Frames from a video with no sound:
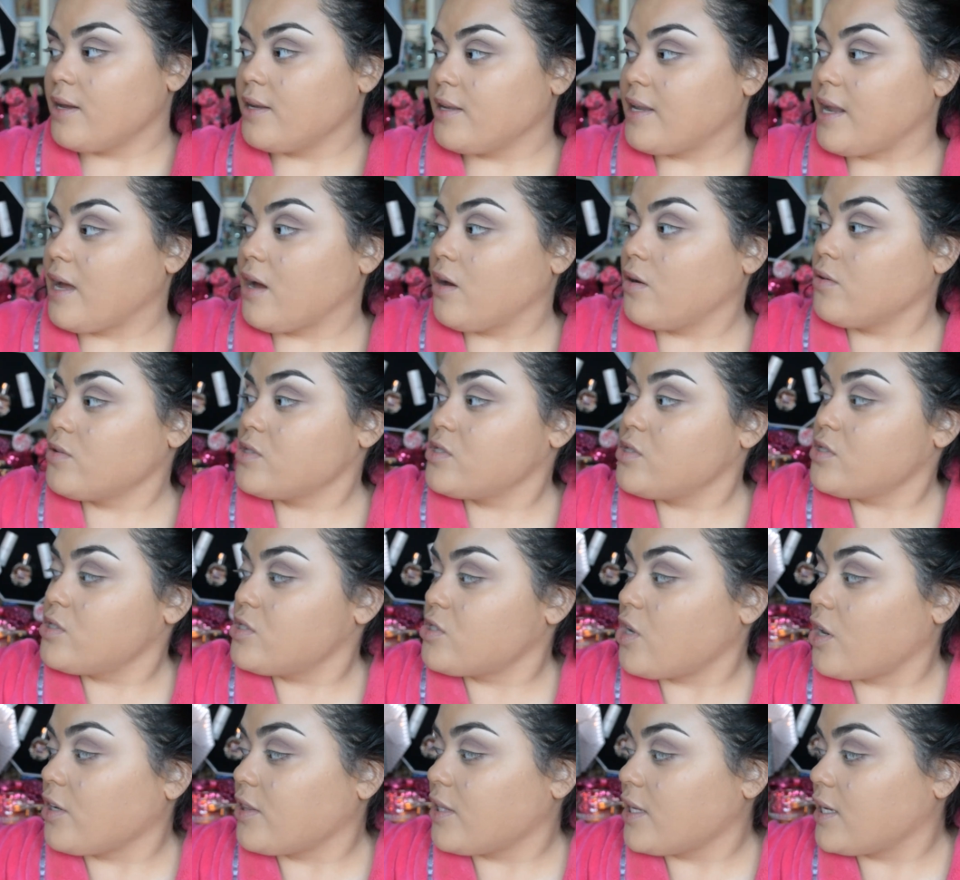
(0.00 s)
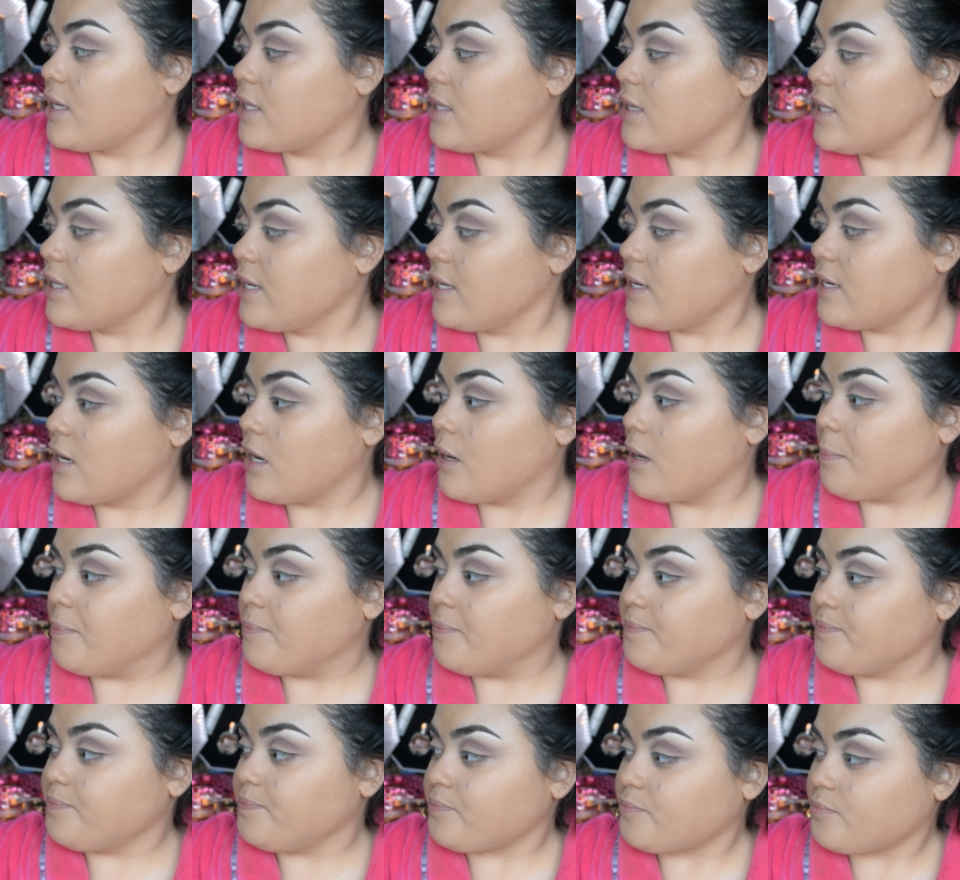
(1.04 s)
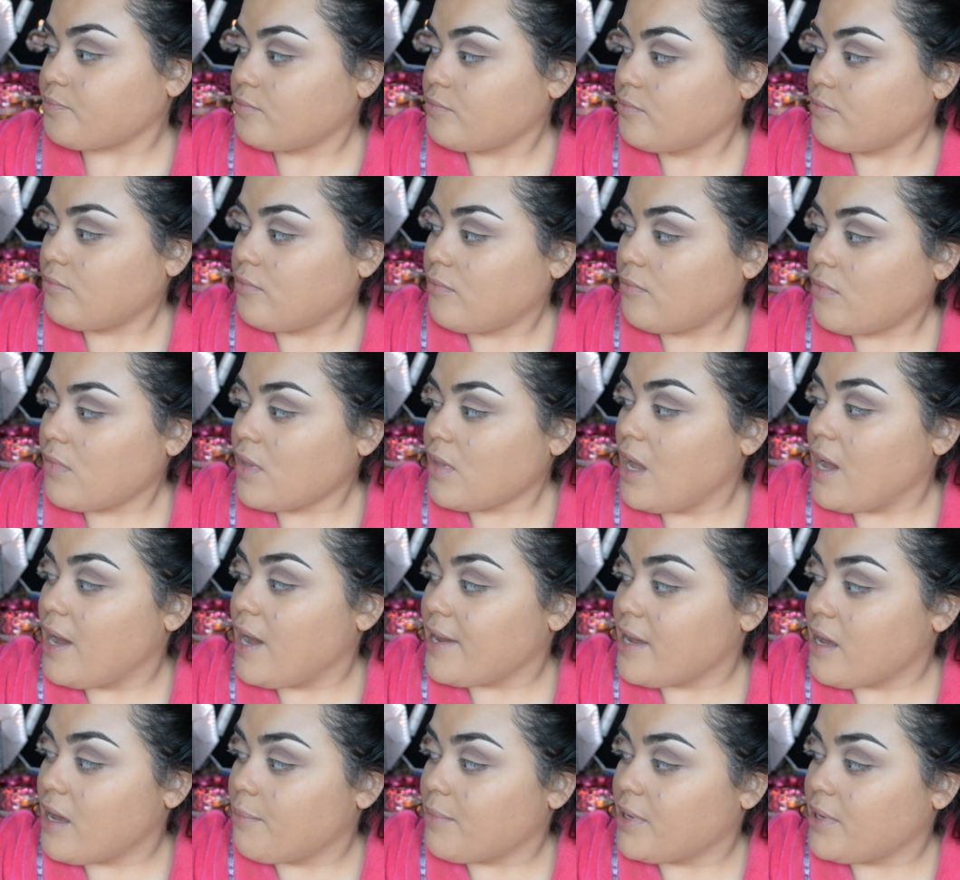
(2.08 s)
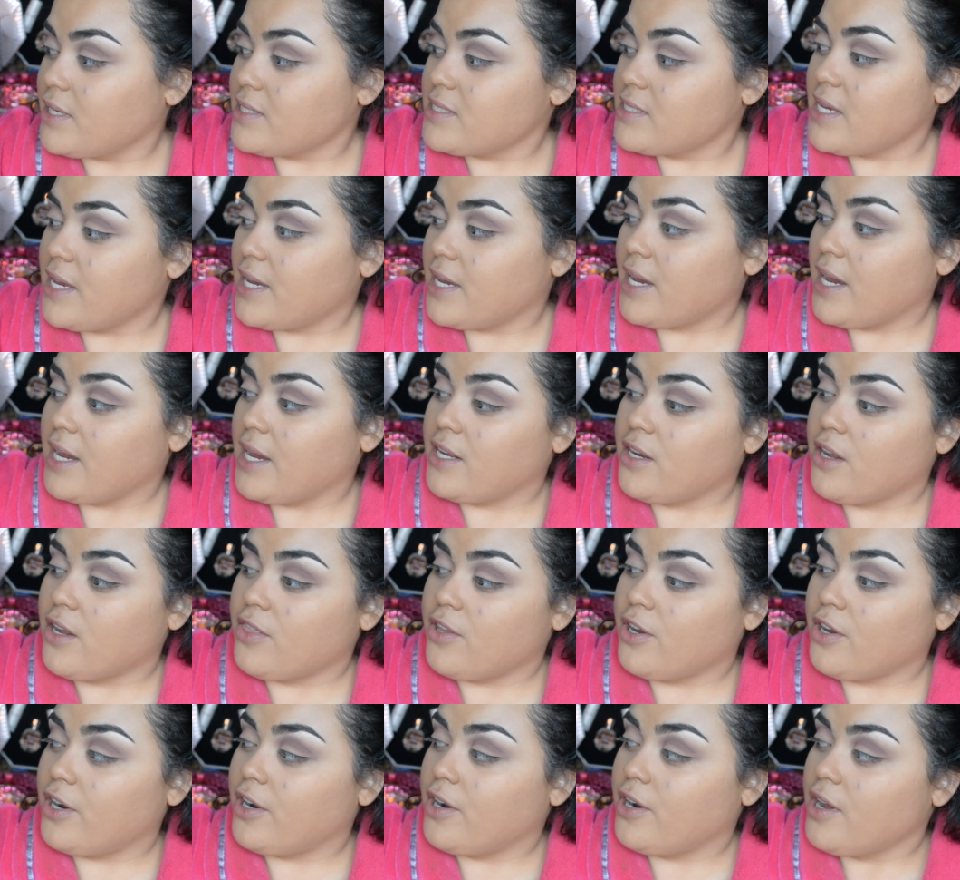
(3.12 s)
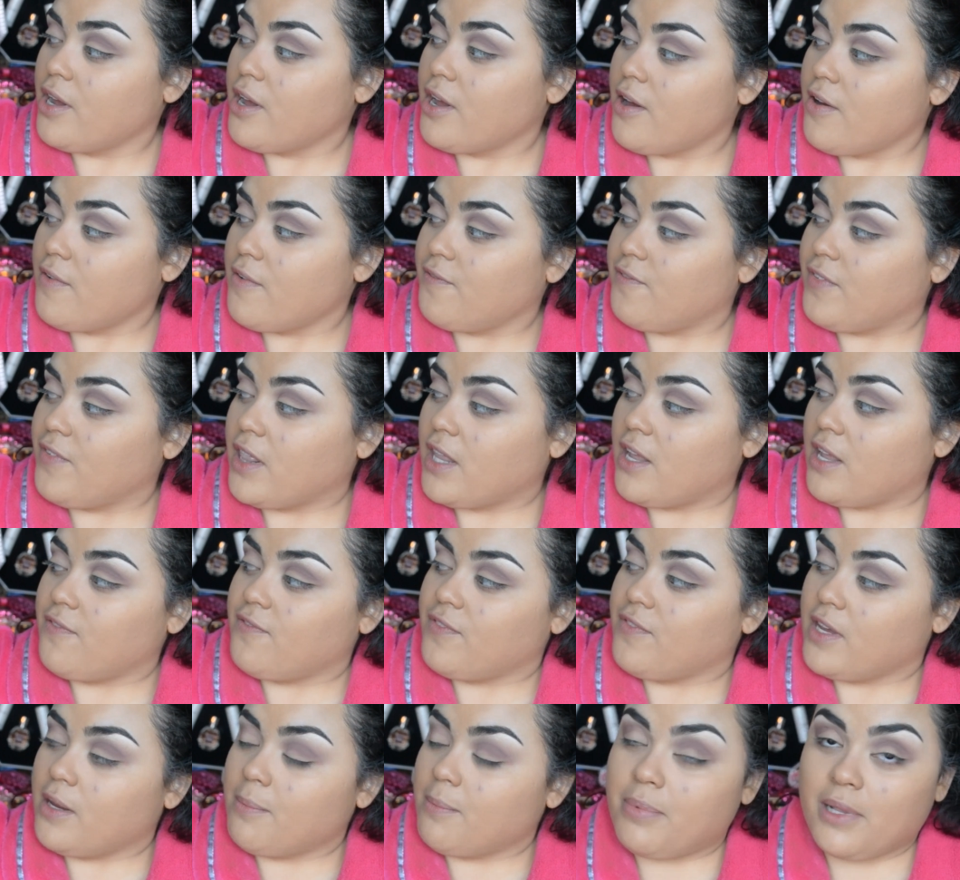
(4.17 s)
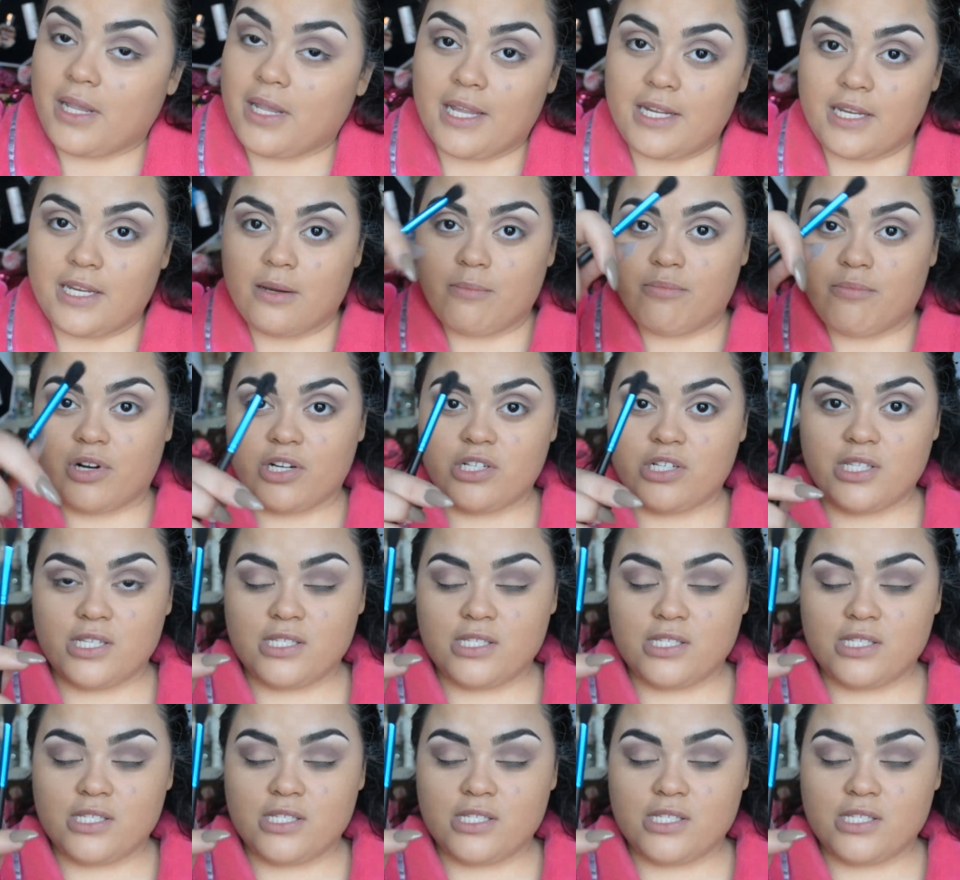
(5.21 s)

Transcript: Now to start the cleanup, I am going to take another fluffy blending brush.